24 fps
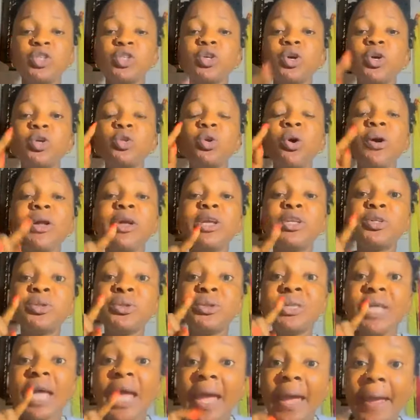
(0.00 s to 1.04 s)
So know it
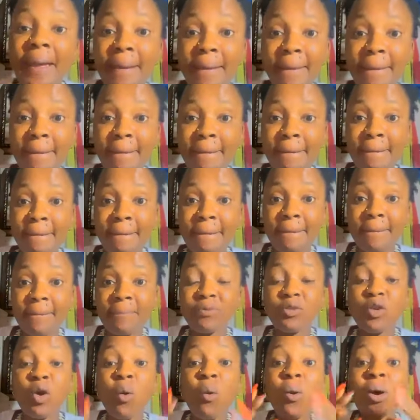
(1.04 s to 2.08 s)
today.
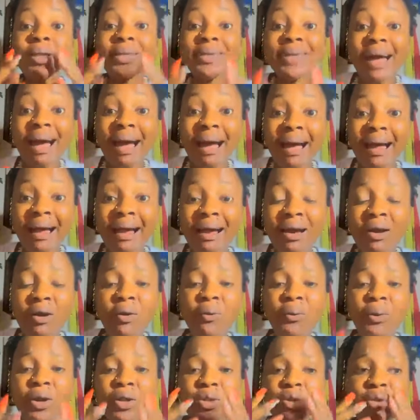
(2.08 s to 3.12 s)
The water,
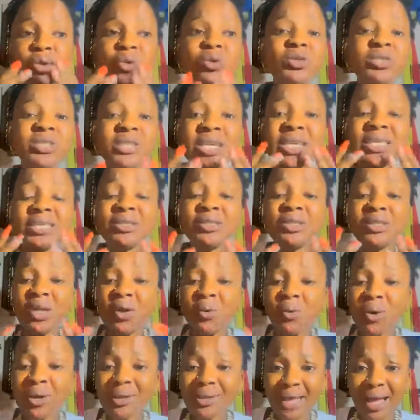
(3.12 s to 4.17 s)
we do things in
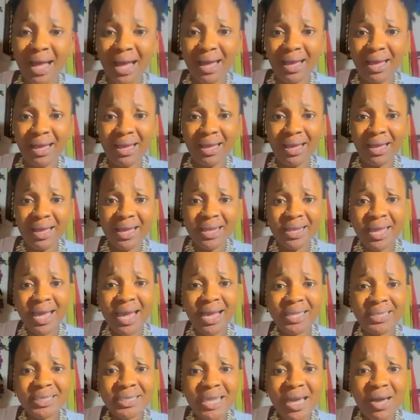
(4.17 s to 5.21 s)
the water. They
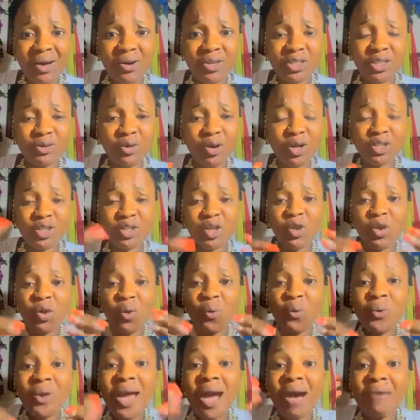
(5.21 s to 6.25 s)
answer us because
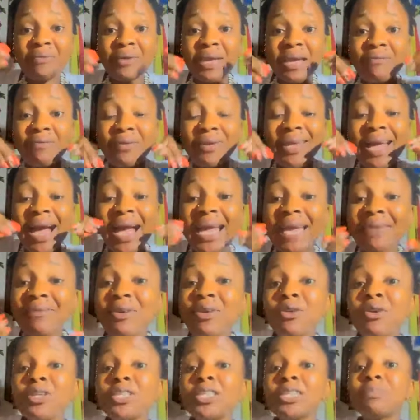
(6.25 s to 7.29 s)
they are
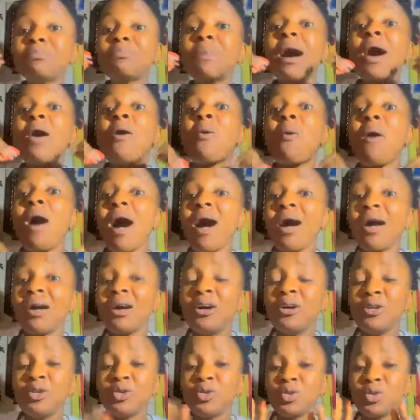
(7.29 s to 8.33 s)
giving us power
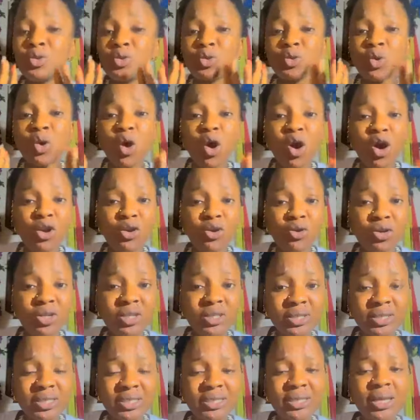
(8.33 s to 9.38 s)
to do all
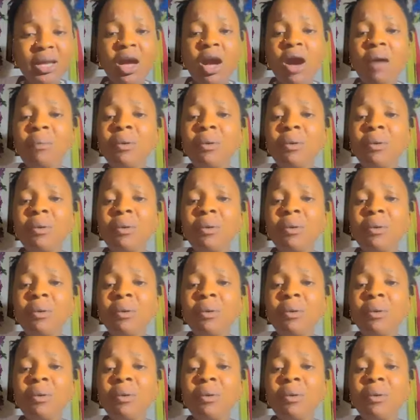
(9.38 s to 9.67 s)
those things.